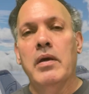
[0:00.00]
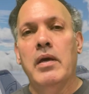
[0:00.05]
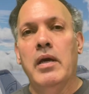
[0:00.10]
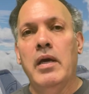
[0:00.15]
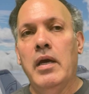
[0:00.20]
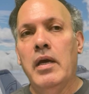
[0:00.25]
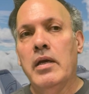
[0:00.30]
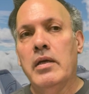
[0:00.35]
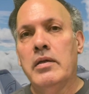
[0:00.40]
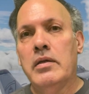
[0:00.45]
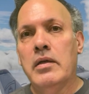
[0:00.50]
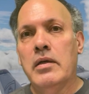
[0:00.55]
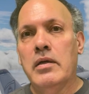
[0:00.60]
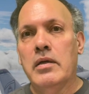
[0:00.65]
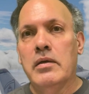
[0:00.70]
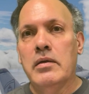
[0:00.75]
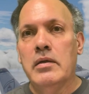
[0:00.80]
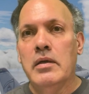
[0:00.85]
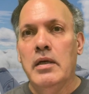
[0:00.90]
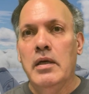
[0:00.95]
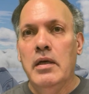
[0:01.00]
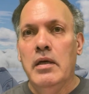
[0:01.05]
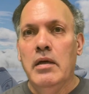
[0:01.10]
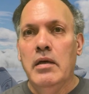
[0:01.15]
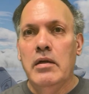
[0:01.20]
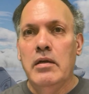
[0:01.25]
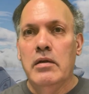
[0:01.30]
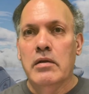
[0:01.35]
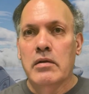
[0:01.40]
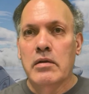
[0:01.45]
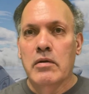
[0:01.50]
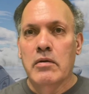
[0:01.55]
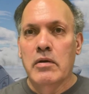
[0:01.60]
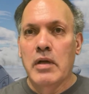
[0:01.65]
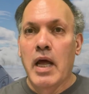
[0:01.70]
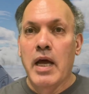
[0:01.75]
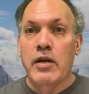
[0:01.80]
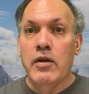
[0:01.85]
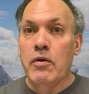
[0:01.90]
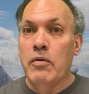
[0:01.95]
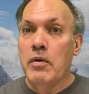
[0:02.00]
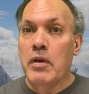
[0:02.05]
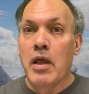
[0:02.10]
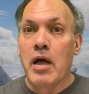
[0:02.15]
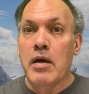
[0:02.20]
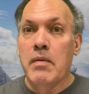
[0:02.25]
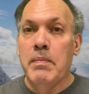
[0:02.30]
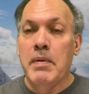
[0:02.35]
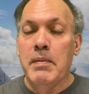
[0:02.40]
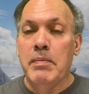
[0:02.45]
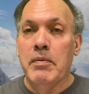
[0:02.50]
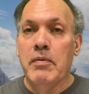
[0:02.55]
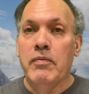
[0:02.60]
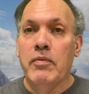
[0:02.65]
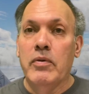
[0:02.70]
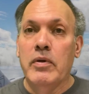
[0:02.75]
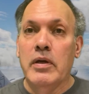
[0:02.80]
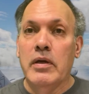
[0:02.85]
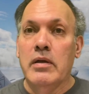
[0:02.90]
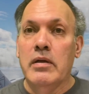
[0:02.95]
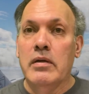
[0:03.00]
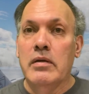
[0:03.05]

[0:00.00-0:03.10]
And you'll go. I know a lot of people have already